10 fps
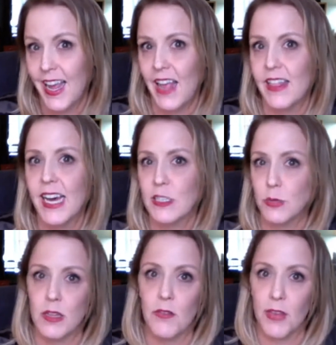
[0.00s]
And that's
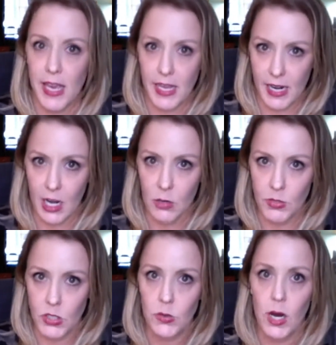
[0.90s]
what the VA can help
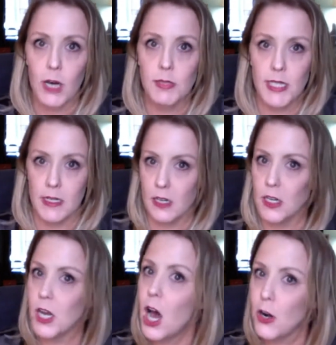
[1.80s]
do. Help set it on
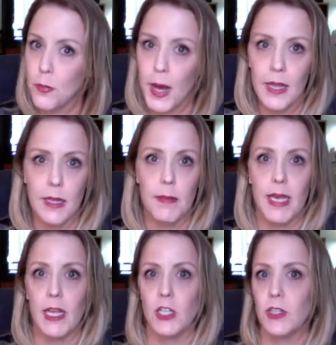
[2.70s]
autopilot,
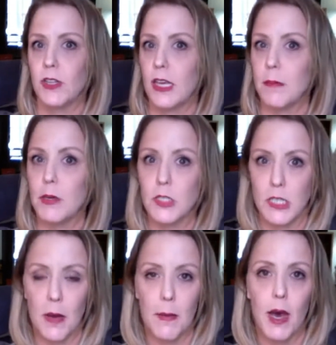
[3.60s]
making sure the emails
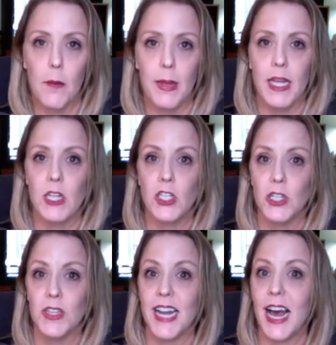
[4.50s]
come out, making sure
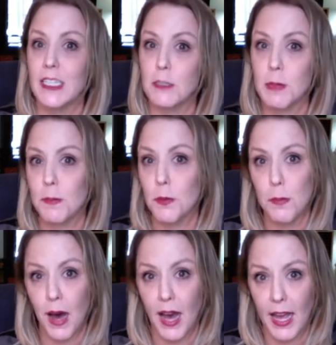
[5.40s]
that as people
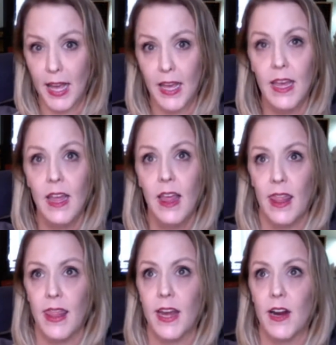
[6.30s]
buy,
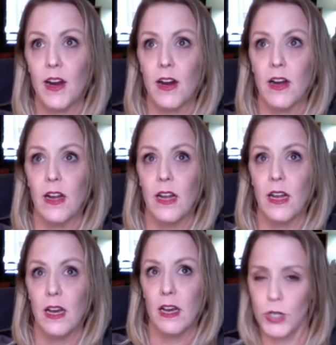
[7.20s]
their
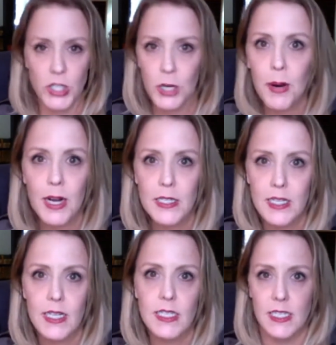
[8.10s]
orders are
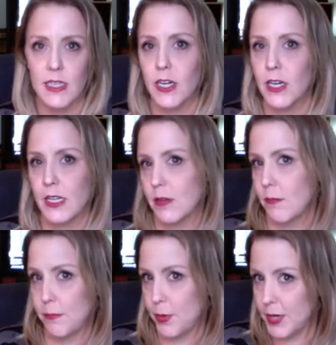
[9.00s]
processed and they're
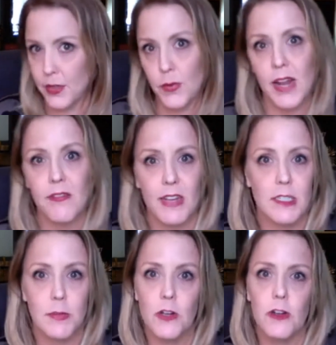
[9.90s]
put in the right
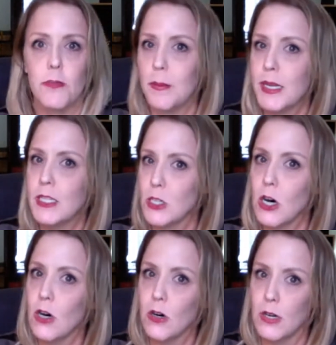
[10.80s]
Facebook group. I mean, it's
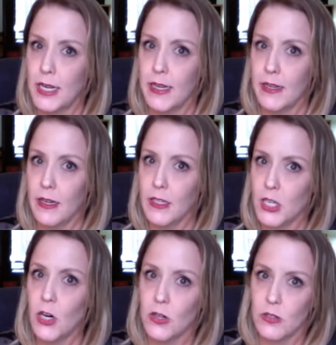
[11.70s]

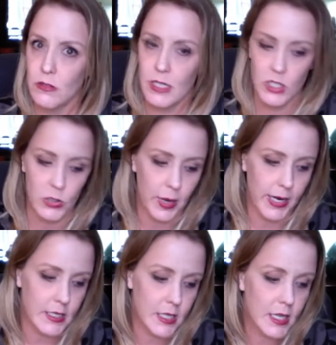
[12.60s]
all
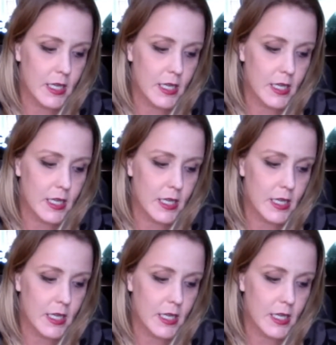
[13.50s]
intertwined.